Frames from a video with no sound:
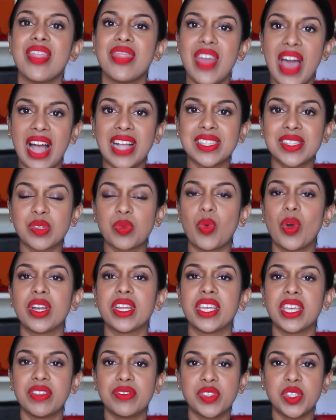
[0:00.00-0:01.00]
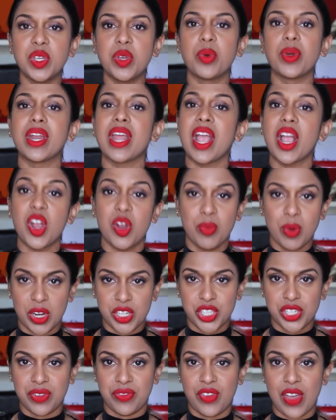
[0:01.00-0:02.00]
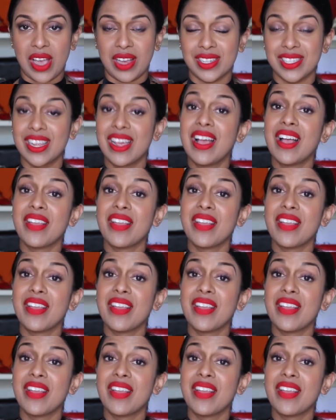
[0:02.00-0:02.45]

that's what gives you an airbrushed effect.